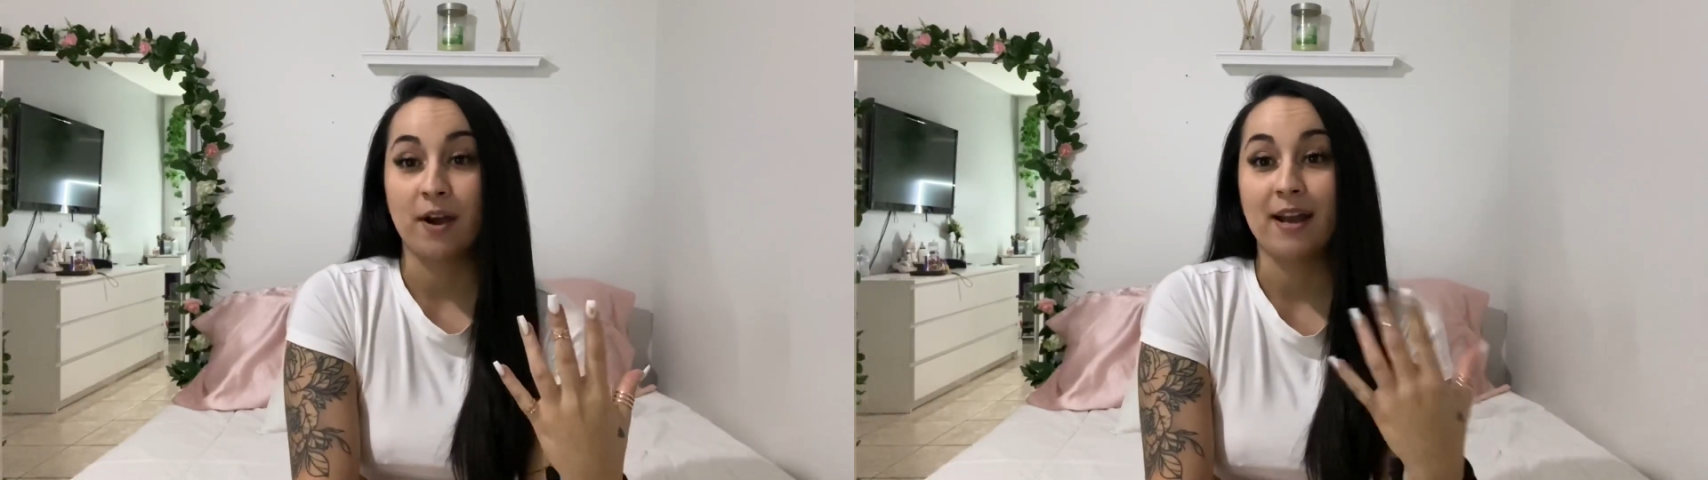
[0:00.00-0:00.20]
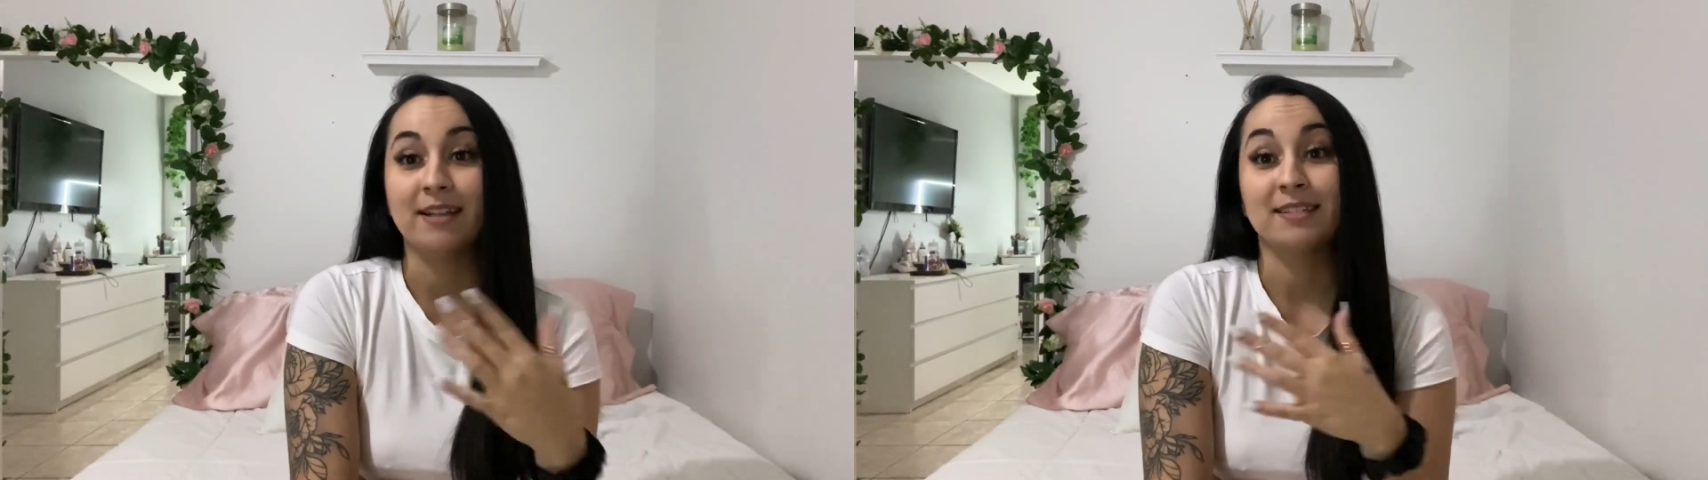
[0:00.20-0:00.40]

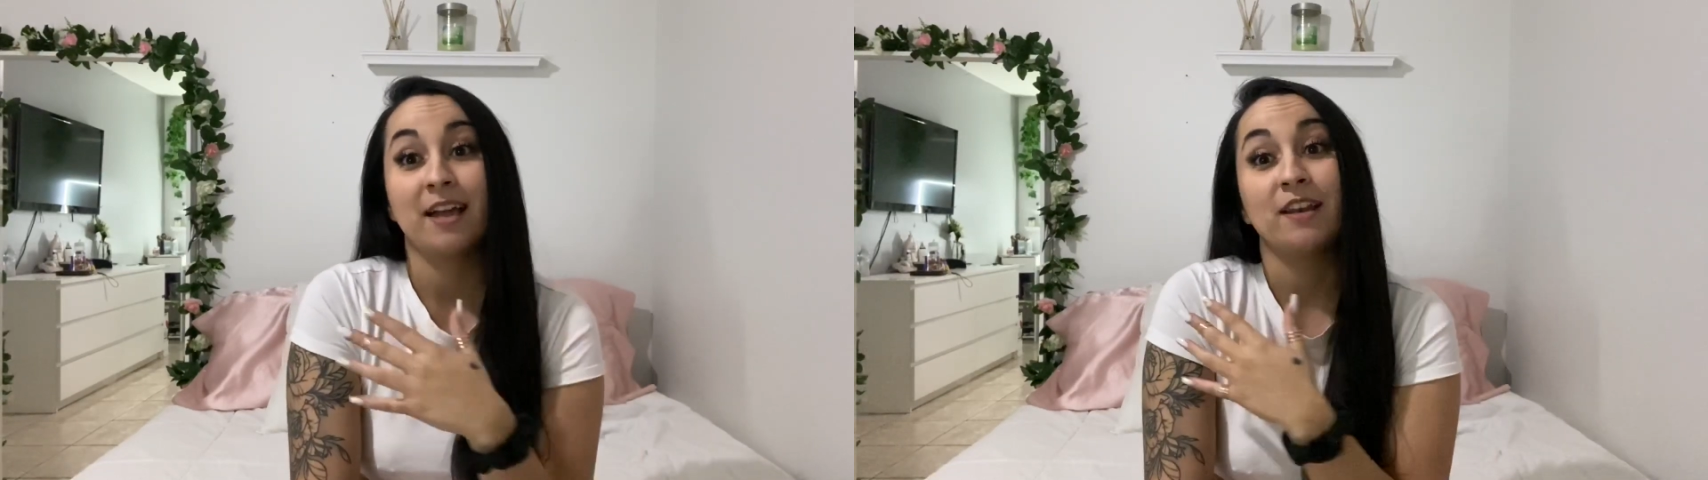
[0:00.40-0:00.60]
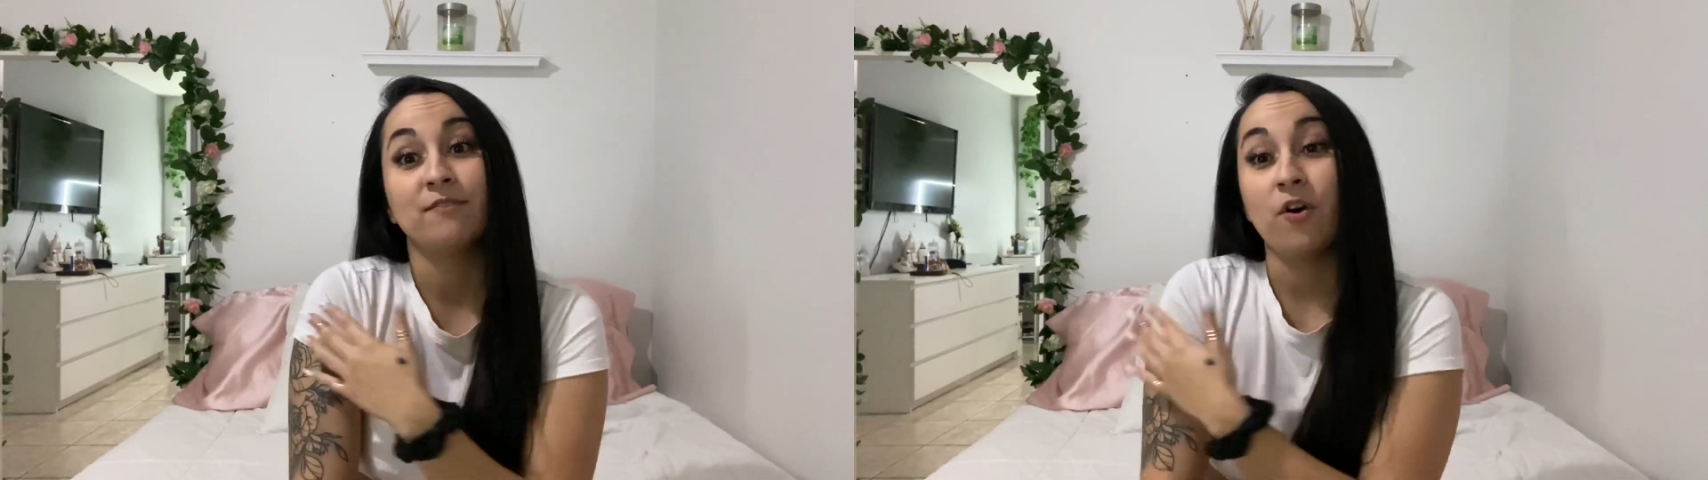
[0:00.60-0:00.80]
and it's
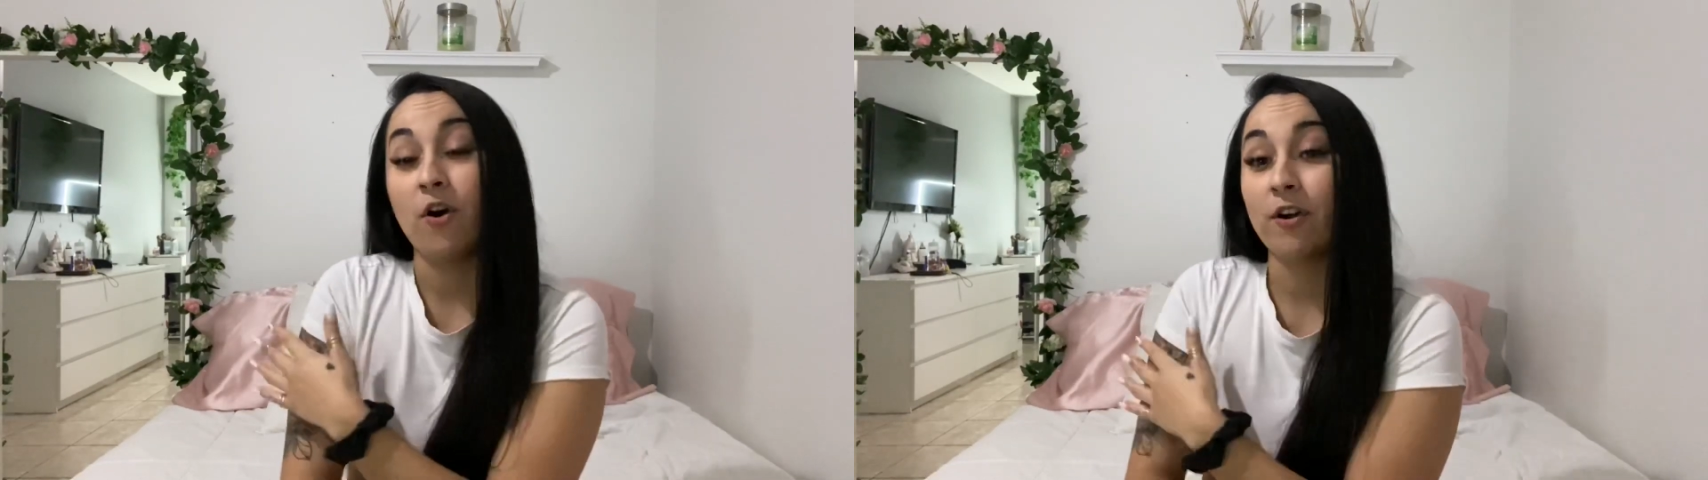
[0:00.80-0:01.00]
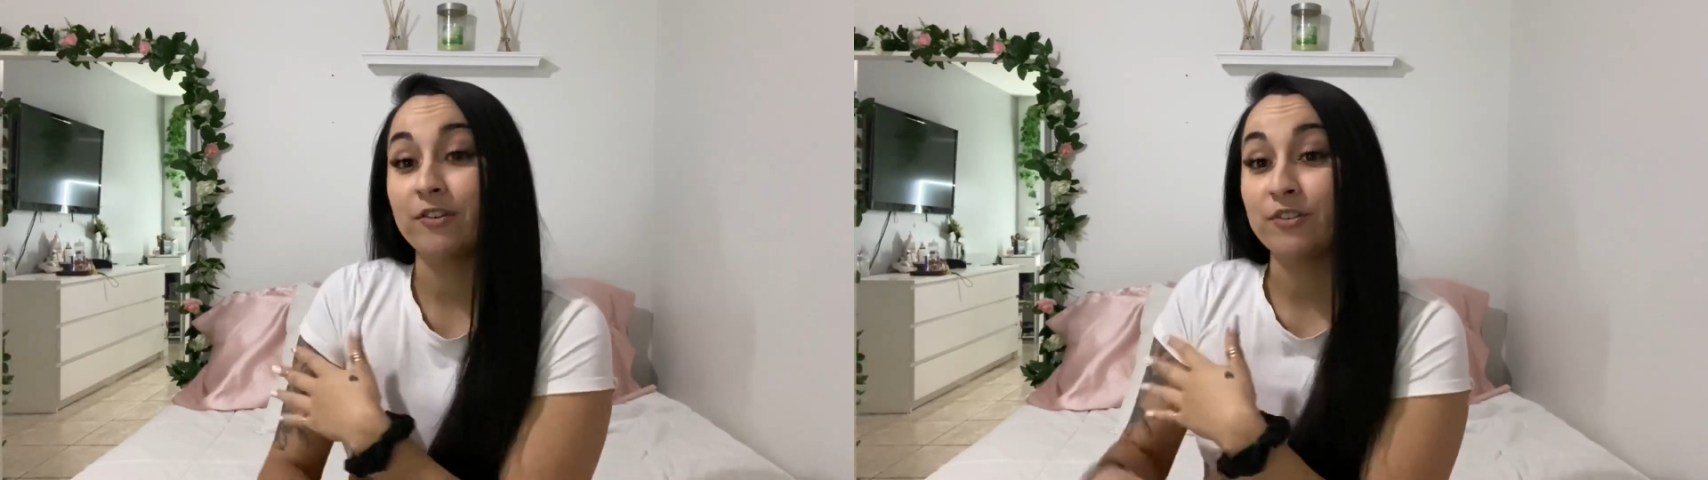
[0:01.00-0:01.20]
kind of
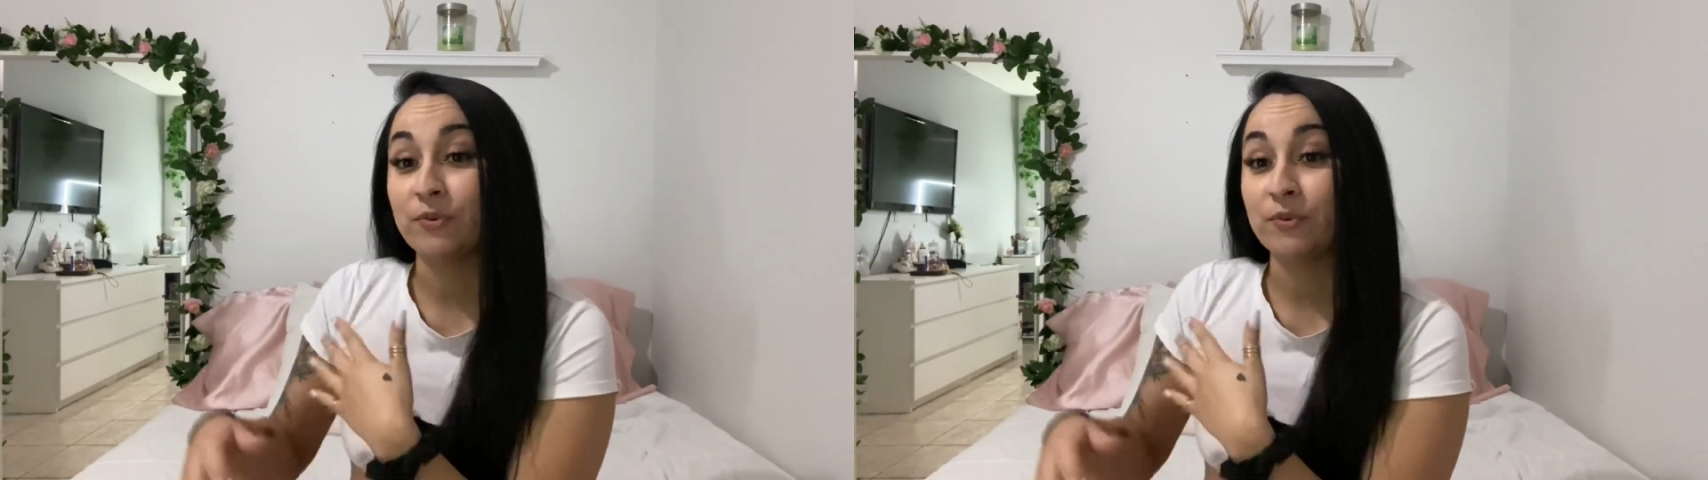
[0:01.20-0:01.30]
hard